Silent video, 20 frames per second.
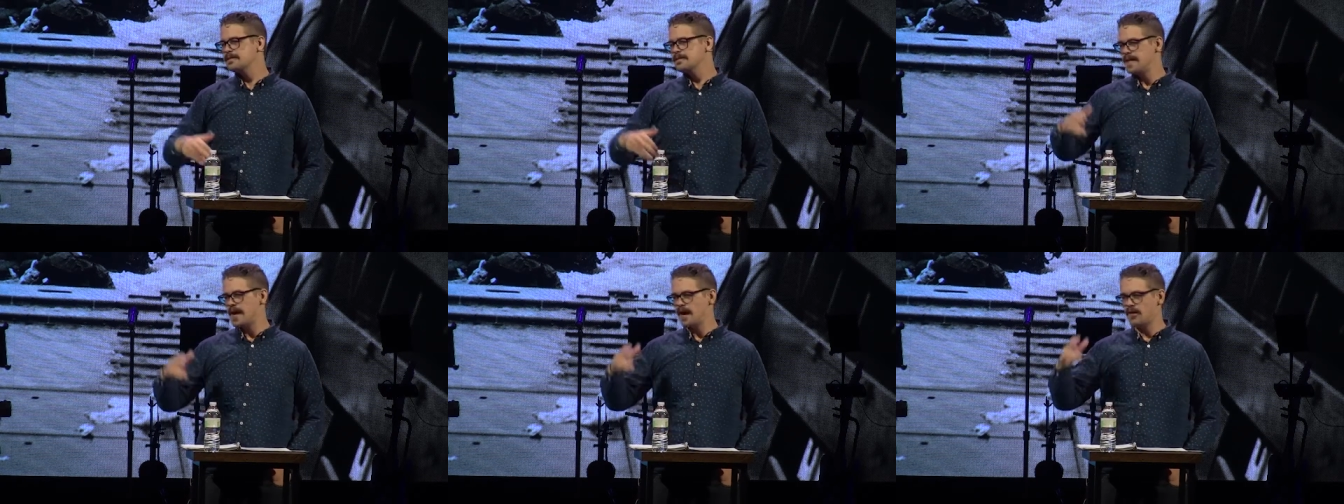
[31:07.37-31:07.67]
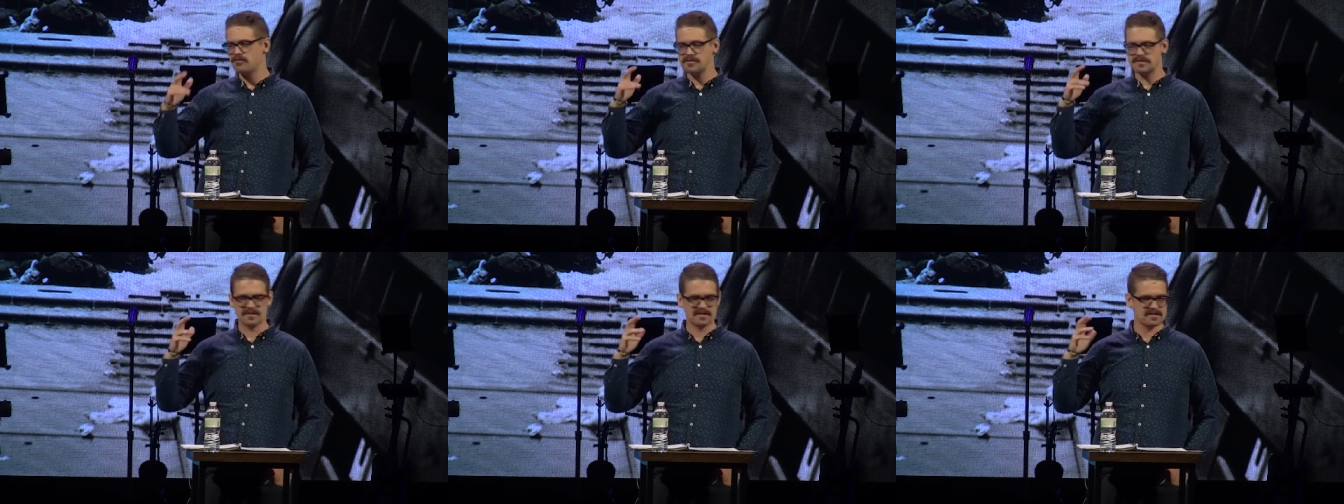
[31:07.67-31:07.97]

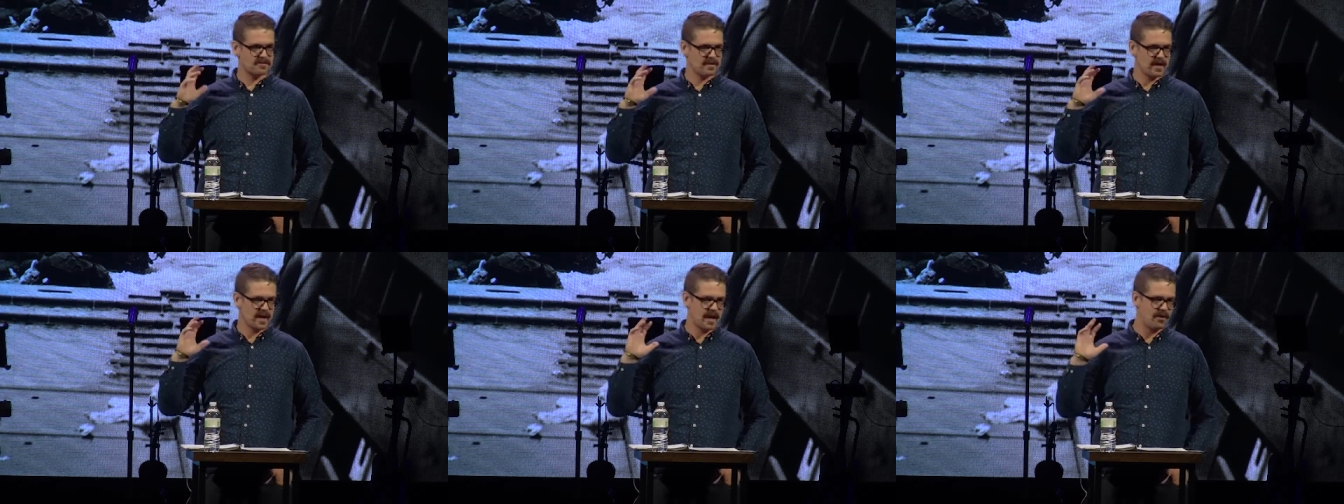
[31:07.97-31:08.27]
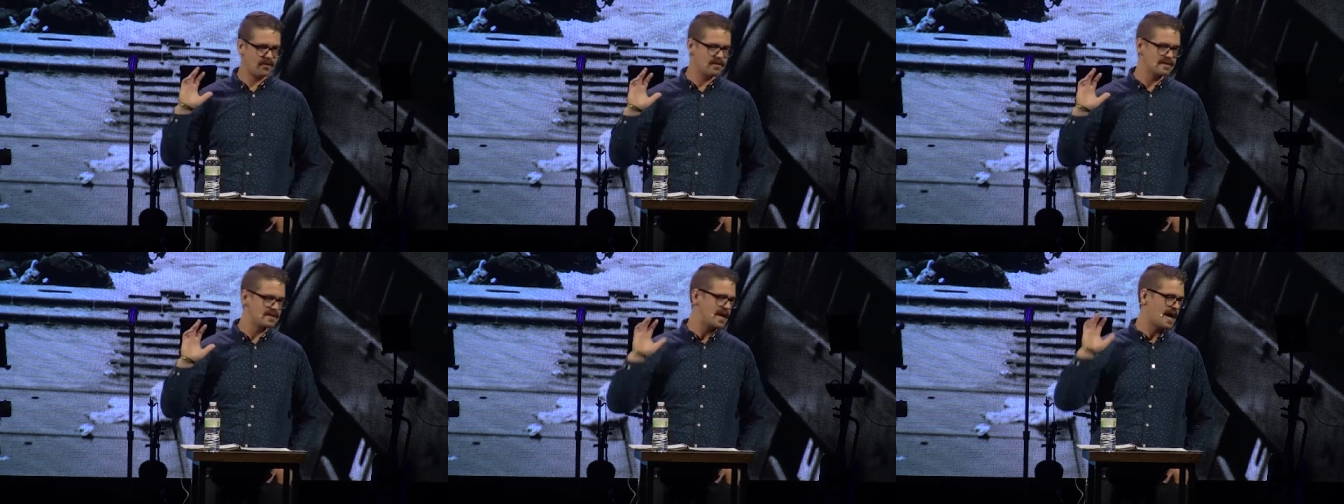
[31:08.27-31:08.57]
That was
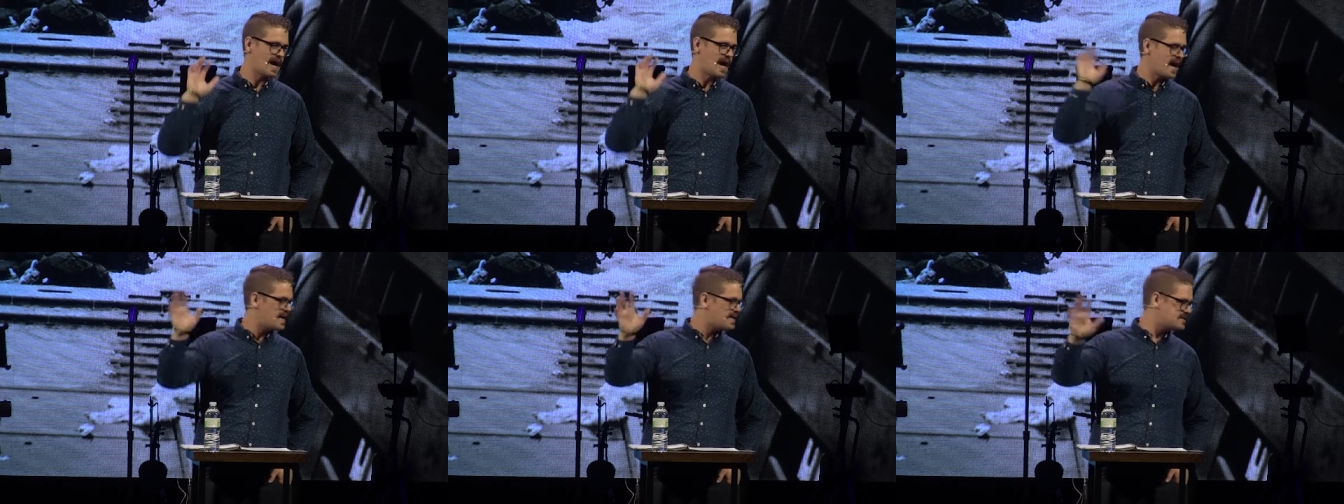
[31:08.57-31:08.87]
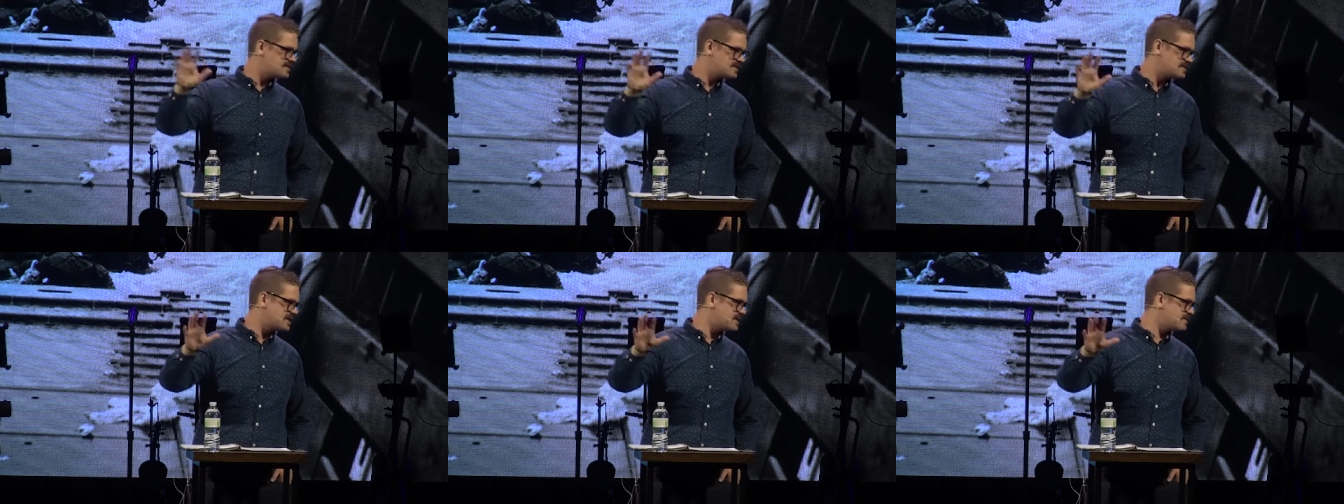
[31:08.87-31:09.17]
held in high
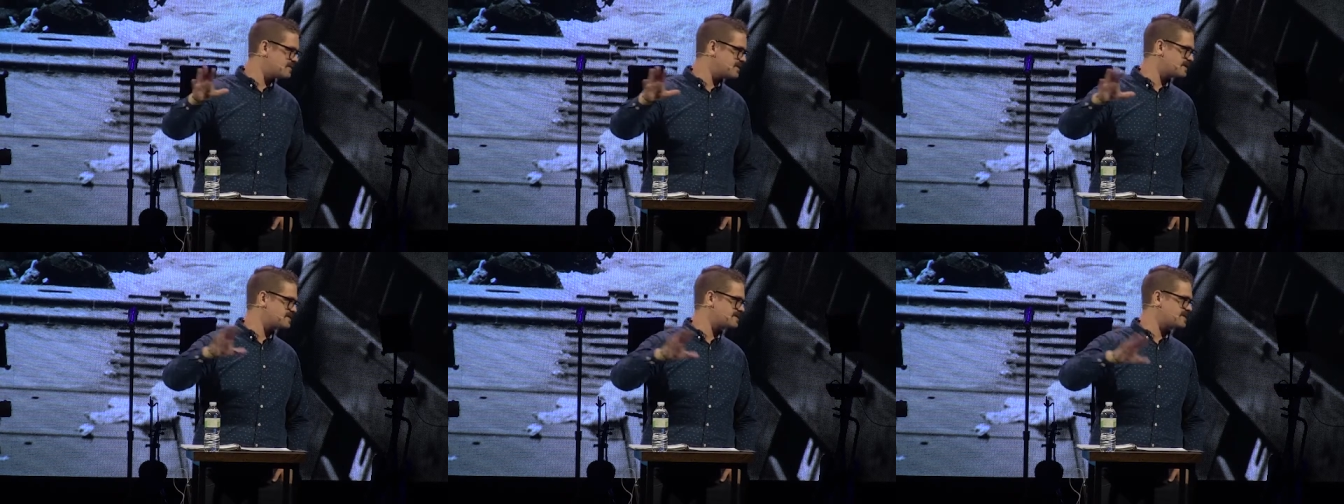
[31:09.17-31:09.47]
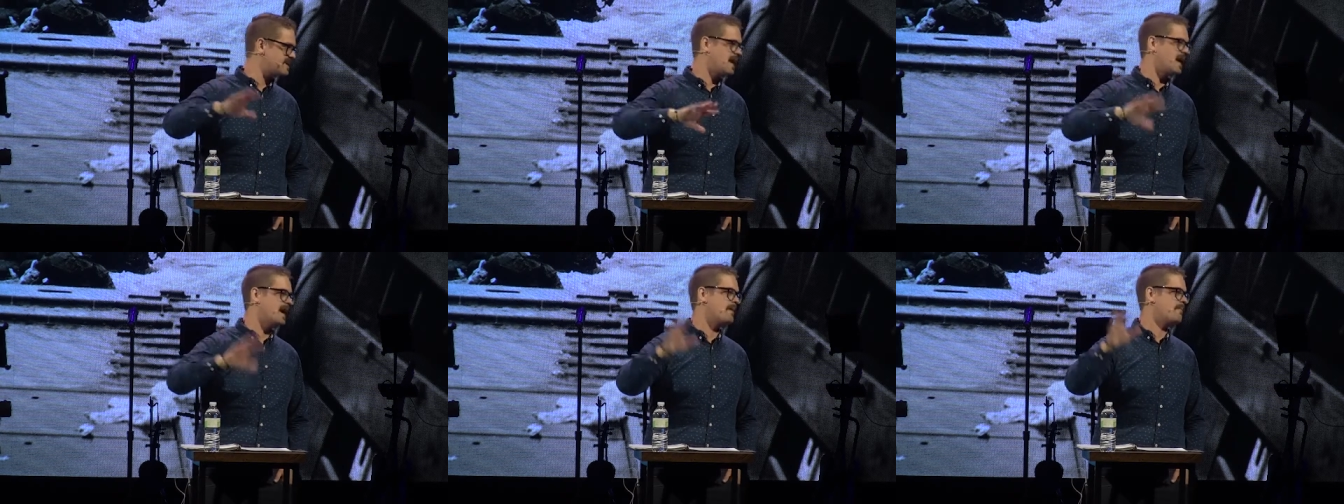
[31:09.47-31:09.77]
esteem at the
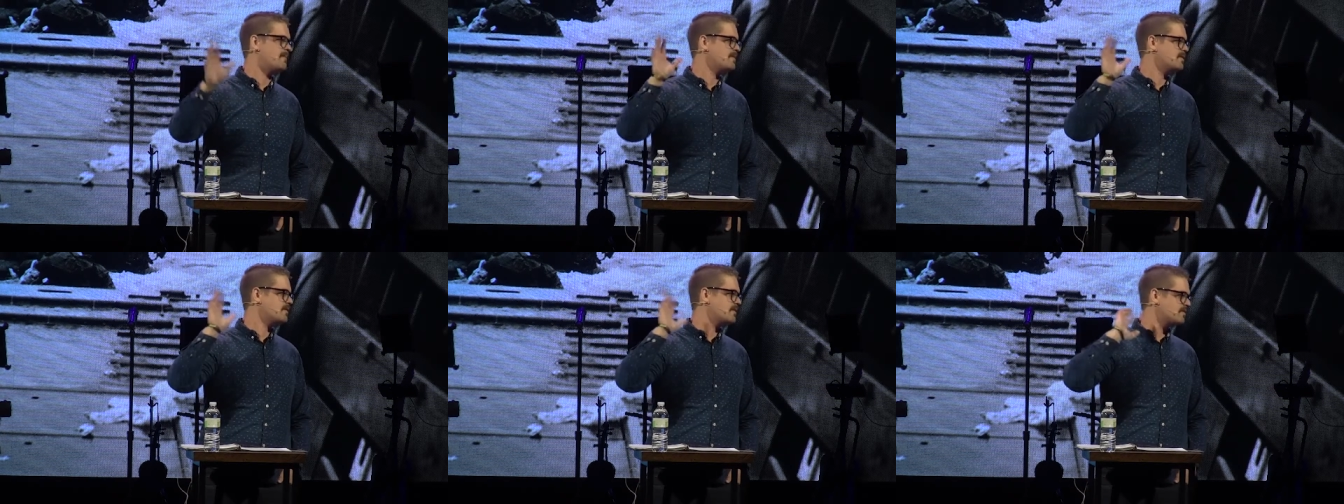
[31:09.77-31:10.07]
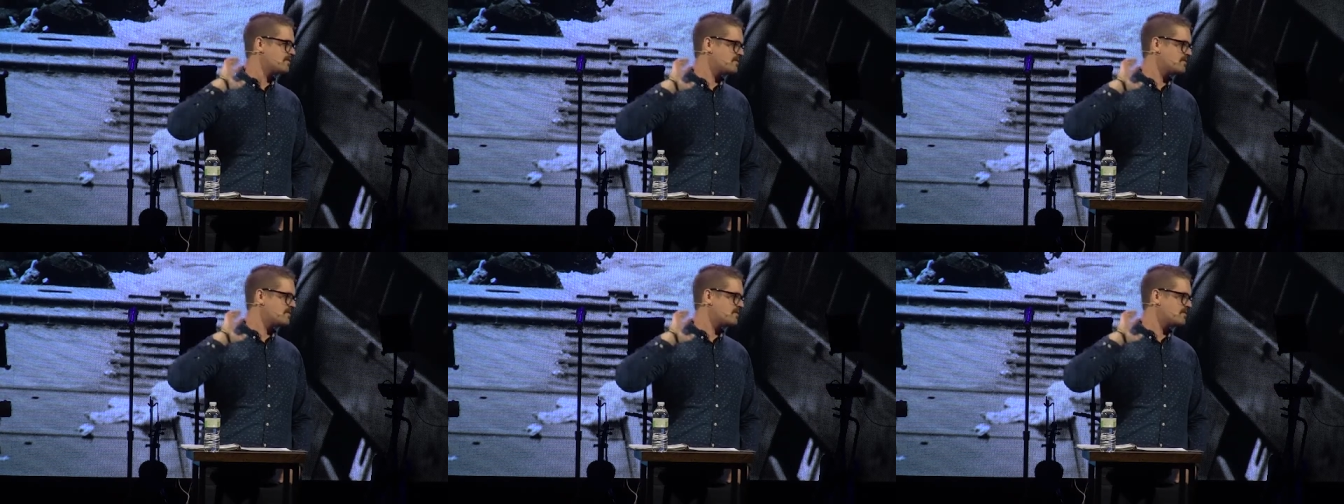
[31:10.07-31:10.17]
time.